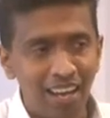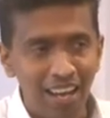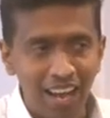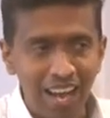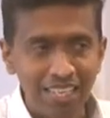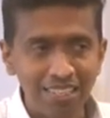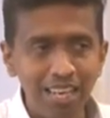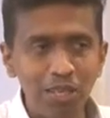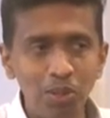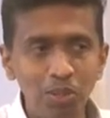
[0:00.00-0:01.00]
as
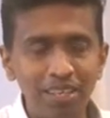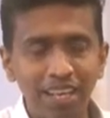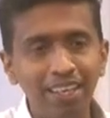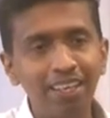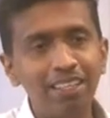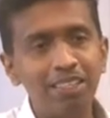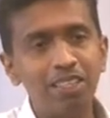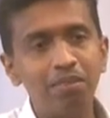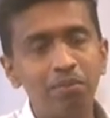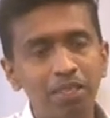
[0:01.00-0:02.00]
they use technical
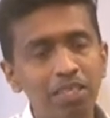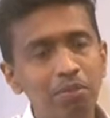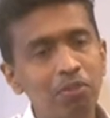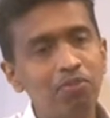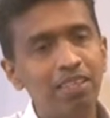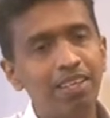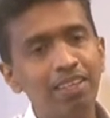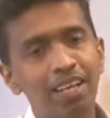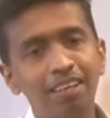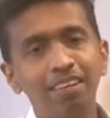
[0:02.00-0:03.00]
terms, we think
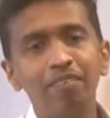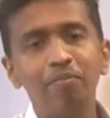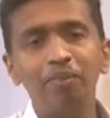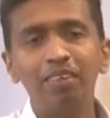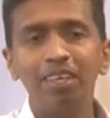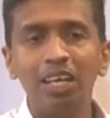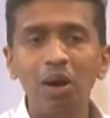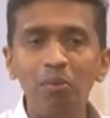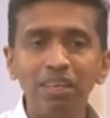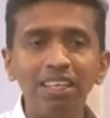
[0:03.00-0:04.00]
that the
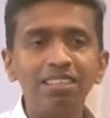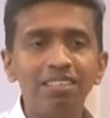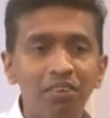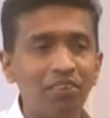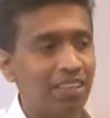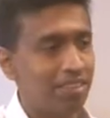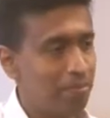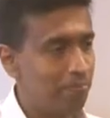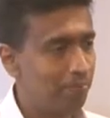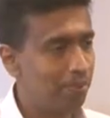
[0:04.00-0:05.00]
accounting is difficult.
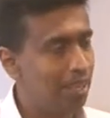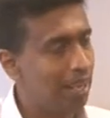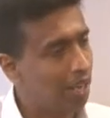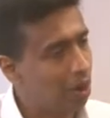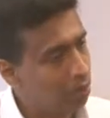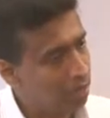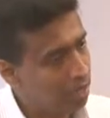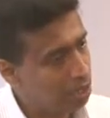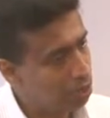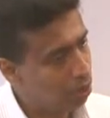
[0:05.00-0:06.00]
Accounting
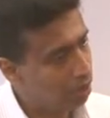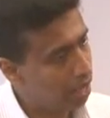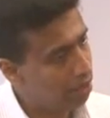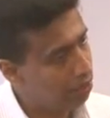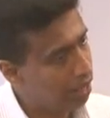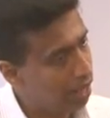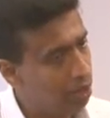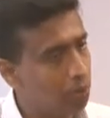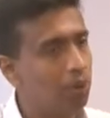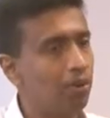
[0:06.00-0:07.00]
is not that difficult at
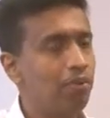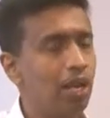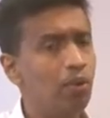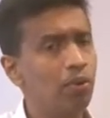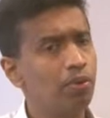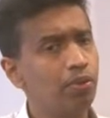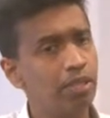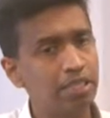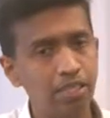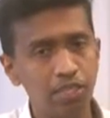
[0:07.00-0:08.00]
all. We are going to
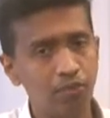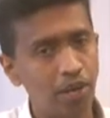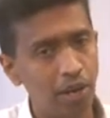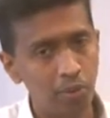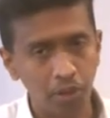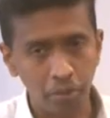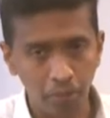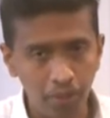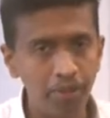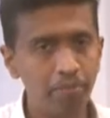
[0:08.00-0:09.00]
discuss one annual report,